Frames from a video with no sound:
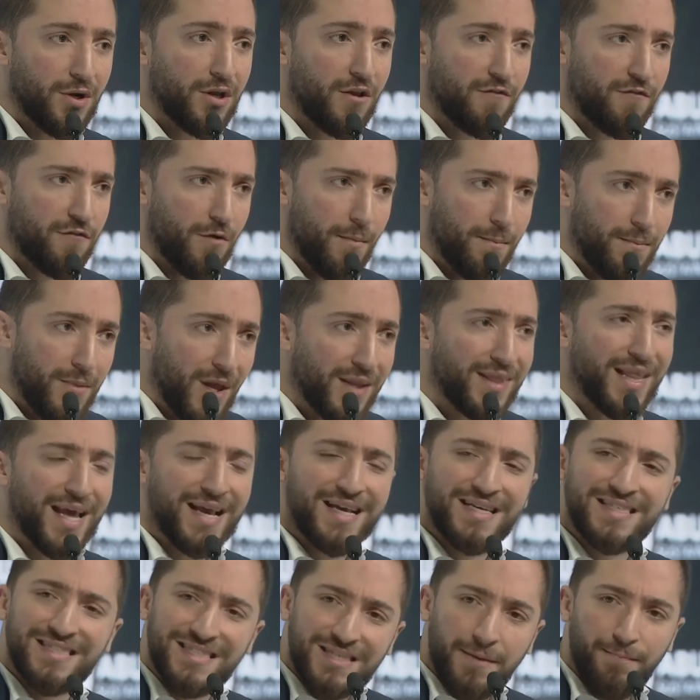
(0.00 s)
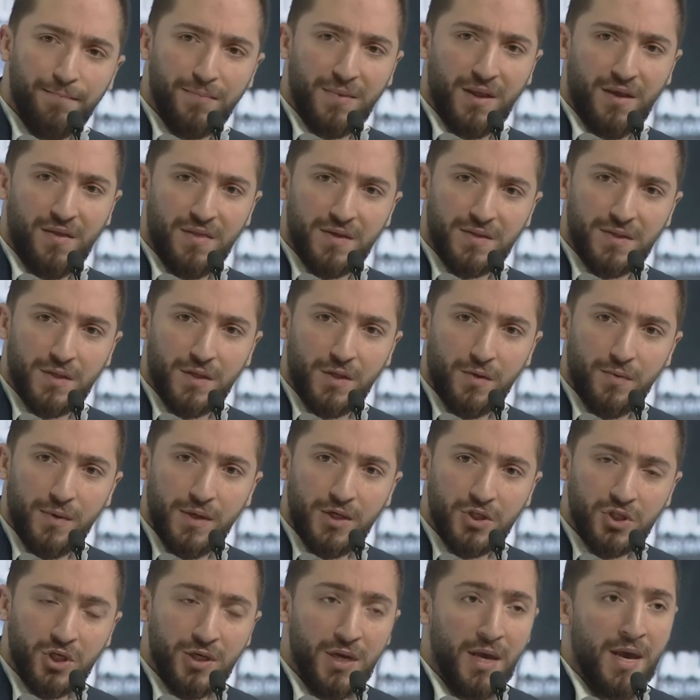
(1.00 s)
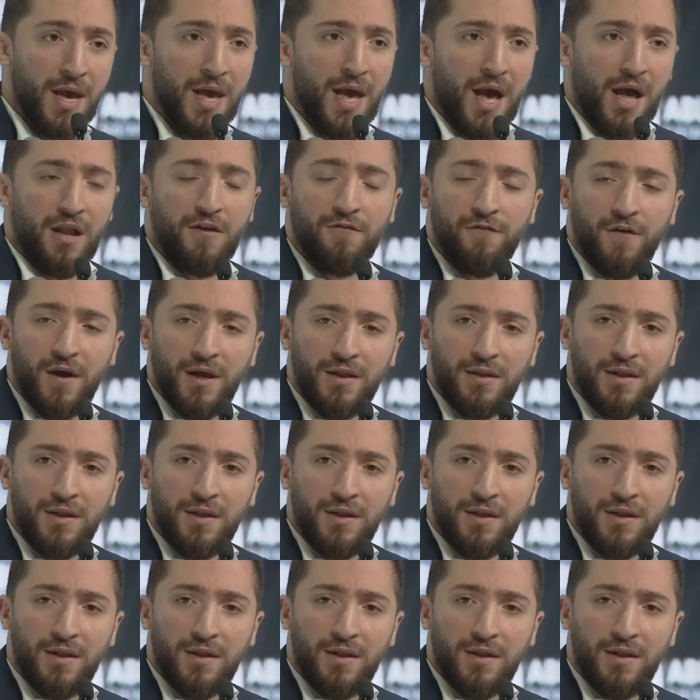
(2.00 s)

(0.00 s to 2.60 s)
start from not accepting the situation and